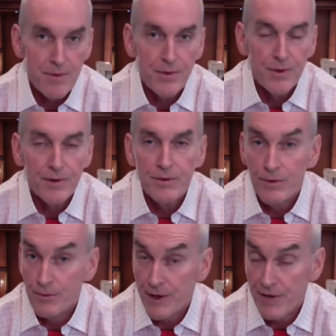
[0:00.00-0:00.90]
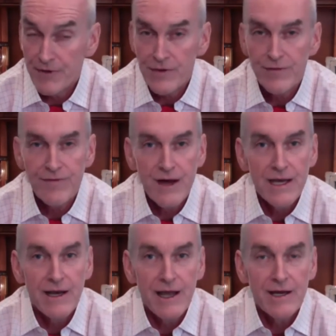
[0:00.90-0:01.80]
or whatever you define
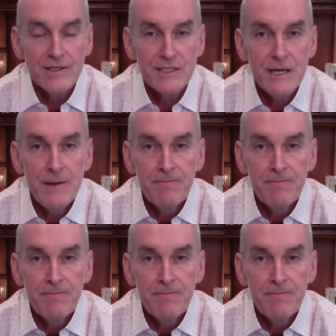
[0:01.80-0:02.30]
it as,